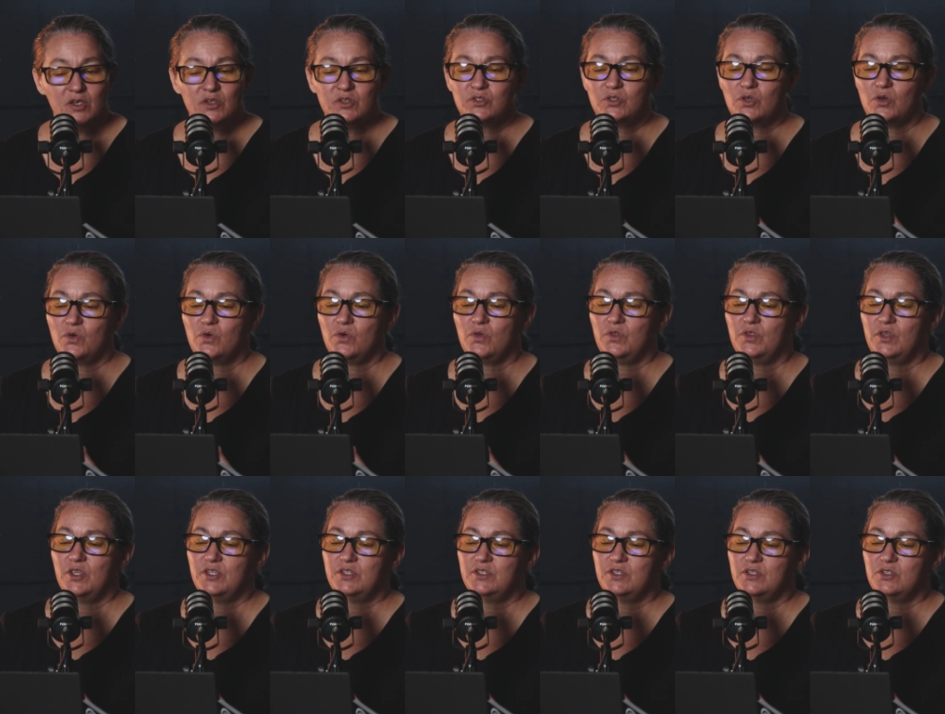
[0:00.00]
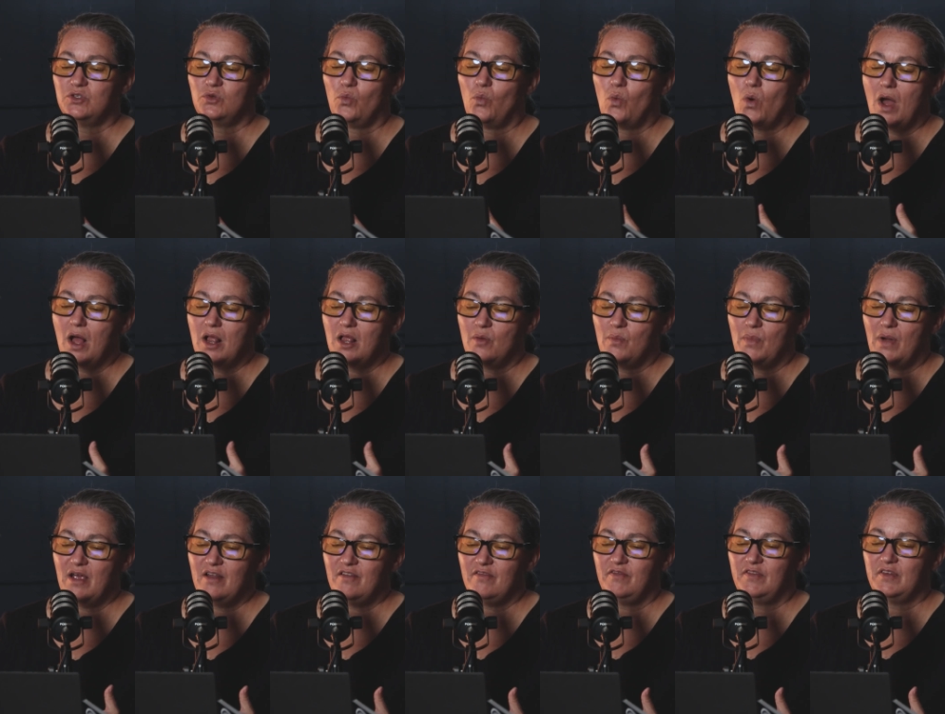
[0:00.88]
So this is, while it
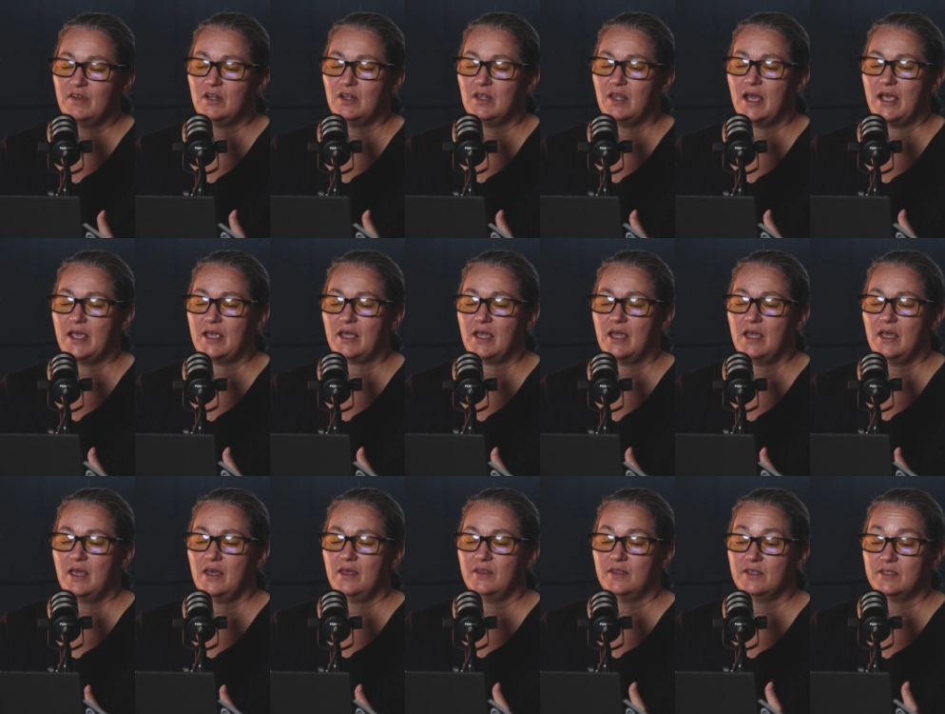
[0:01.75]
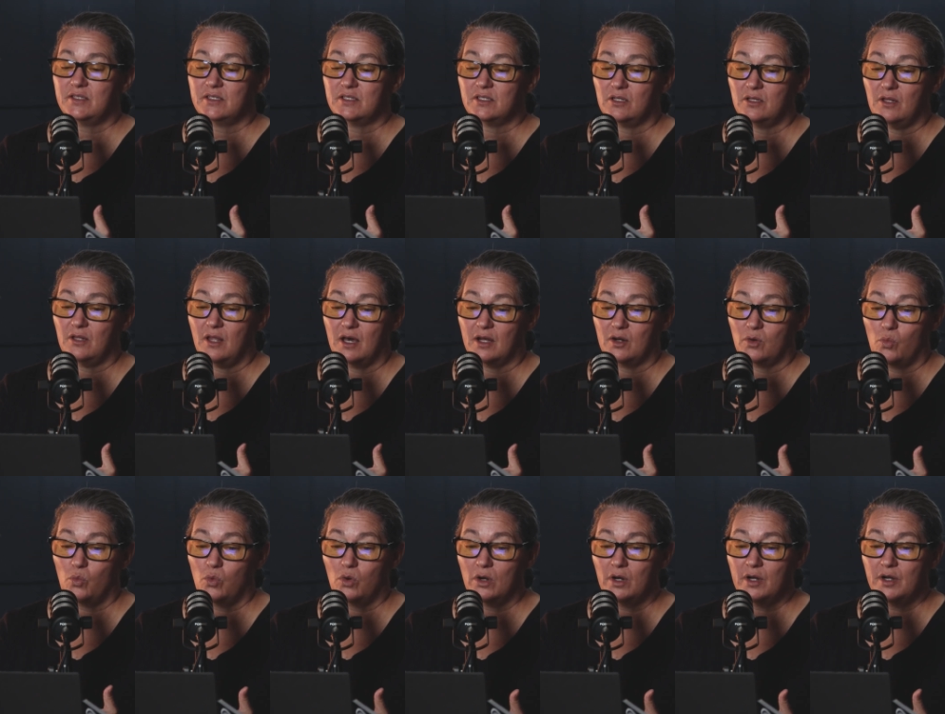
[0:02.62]
might feel like this is a lot
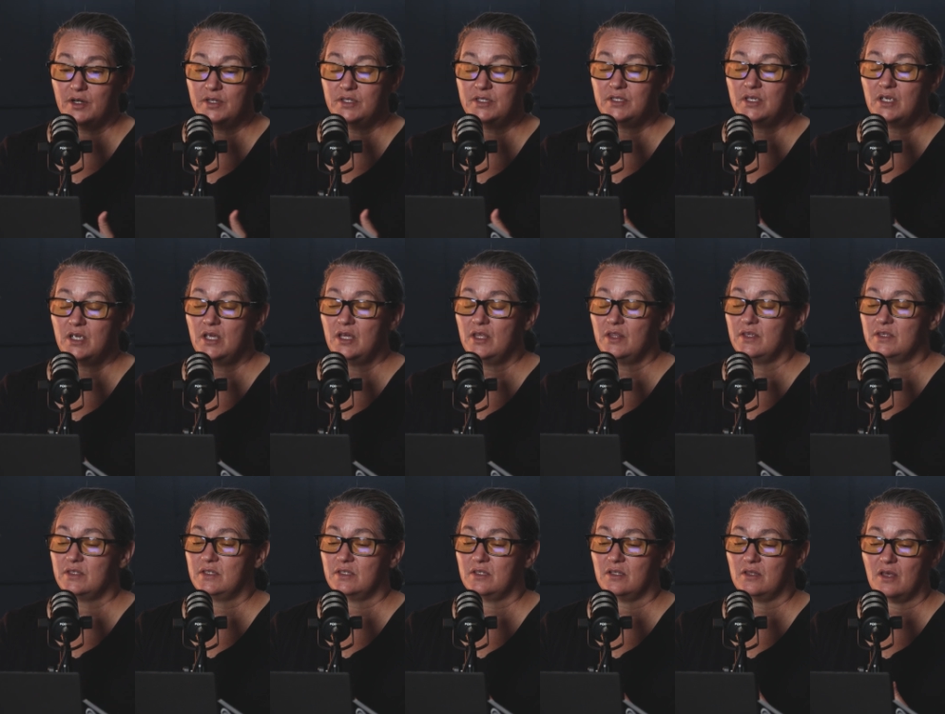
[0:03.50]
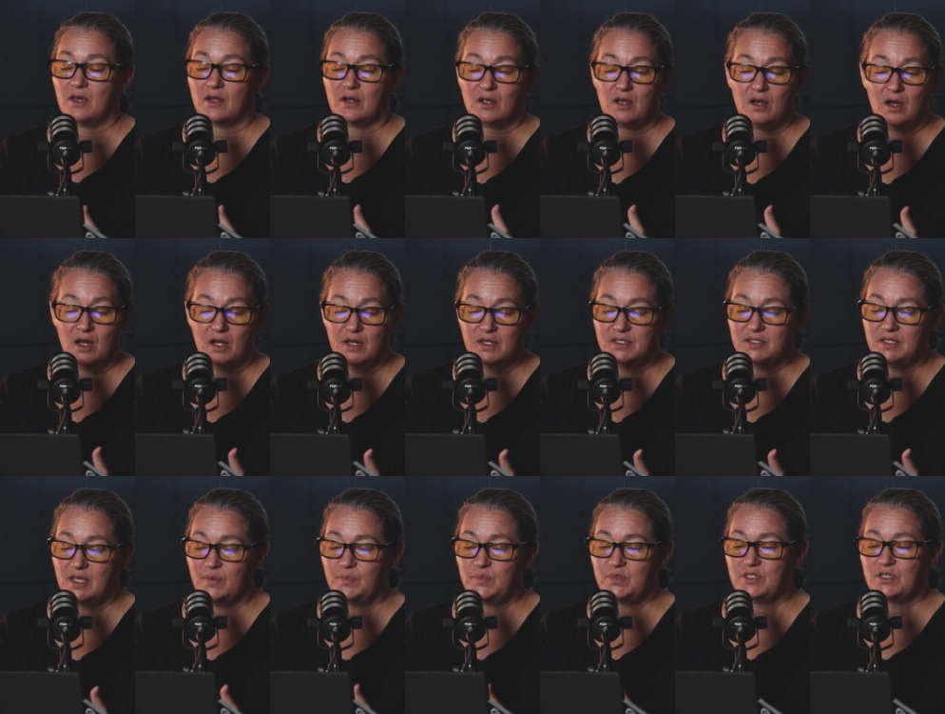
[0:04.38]
of words, this is a lot of
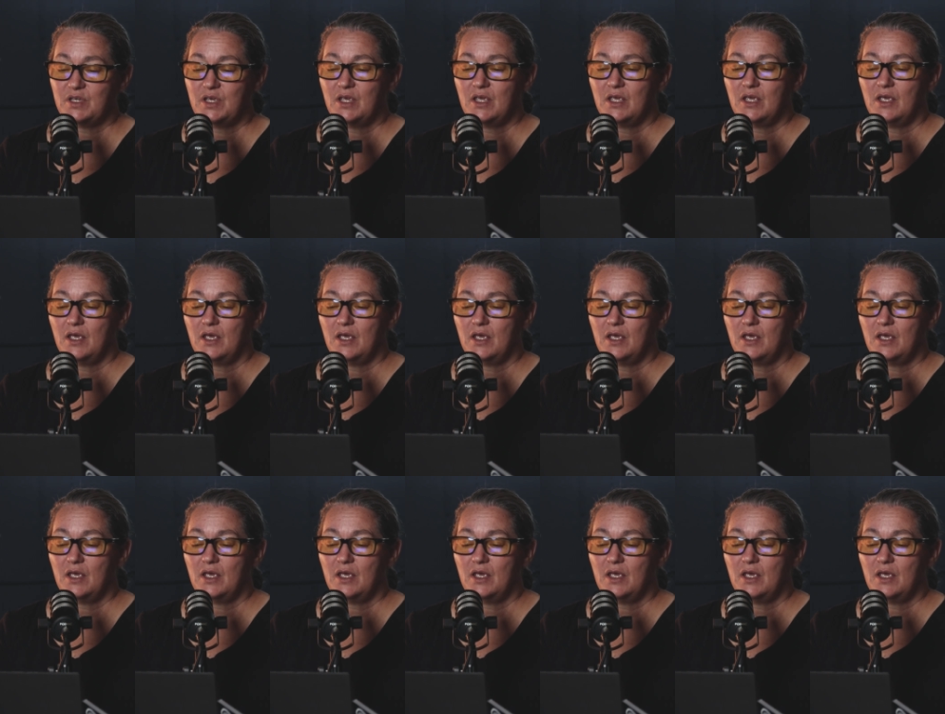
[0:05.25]
concepts,